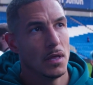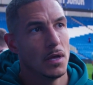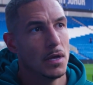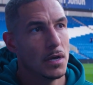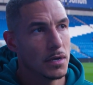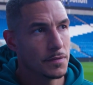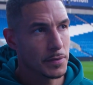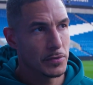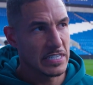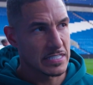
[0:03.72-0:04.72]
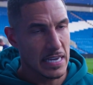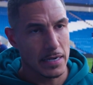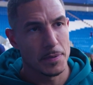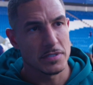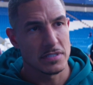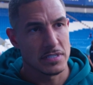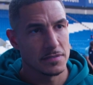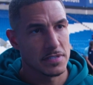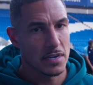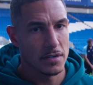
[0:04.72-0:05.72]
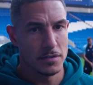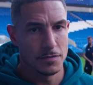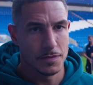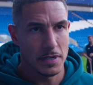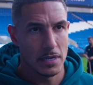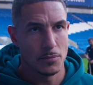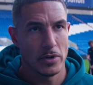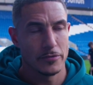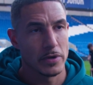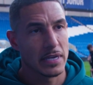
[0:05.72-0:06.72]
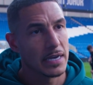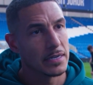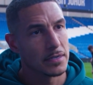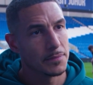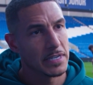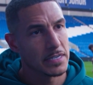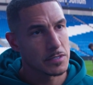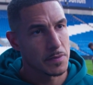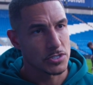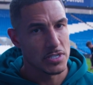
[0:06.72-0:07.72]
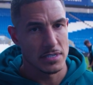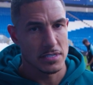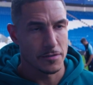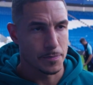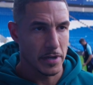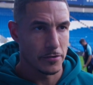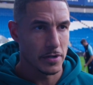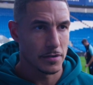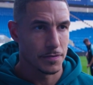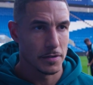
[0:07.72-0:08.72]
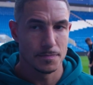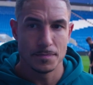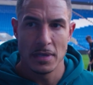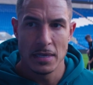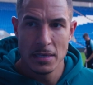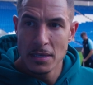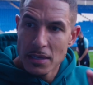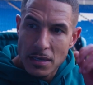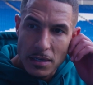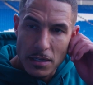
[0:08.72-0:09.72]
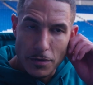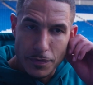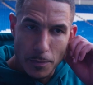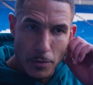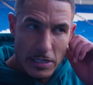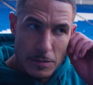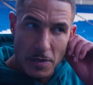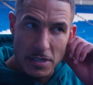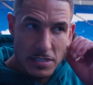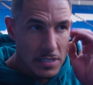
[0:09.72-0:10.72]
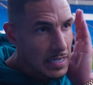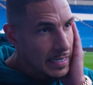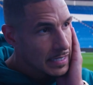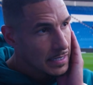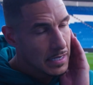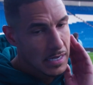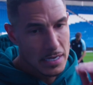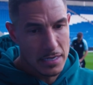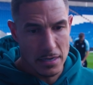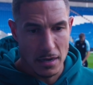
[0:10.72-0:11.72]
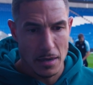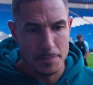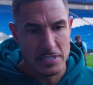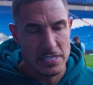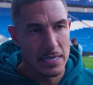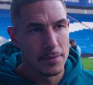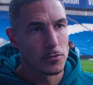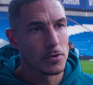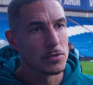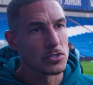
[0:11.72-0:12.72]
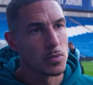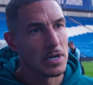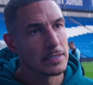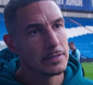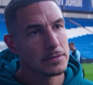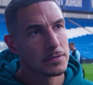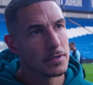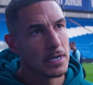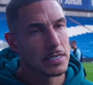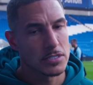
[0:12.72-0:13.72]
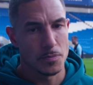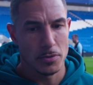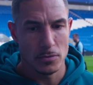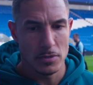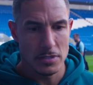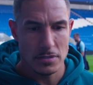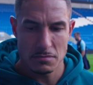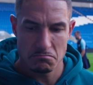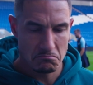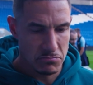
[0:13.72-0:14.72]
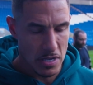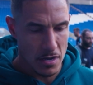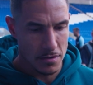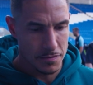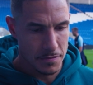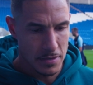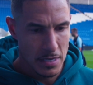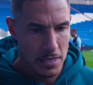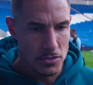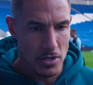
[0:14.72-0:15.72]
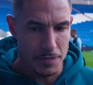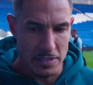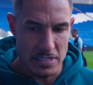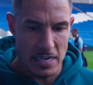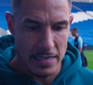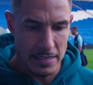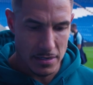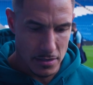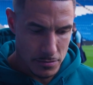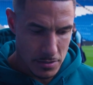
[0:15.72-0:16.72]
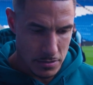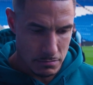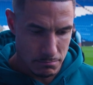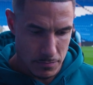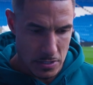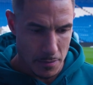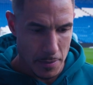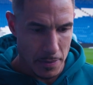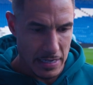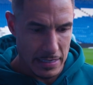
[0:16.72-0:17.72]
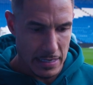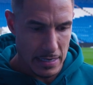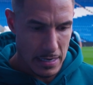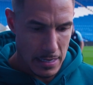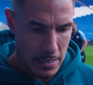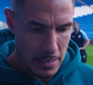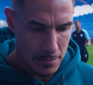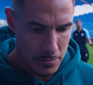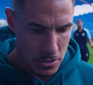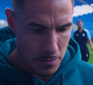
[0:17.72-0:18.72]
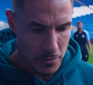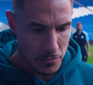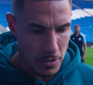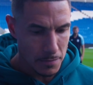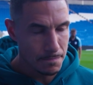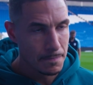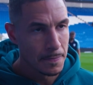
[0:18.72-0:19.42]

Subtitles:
I think we need to take the positives out of whatever we can at the minute, especially a tough period for, you know, for the boys personally, the club, the team, we're all as one, supporters, staff. So I think today, you know, to stop the bleeding, stop the rot,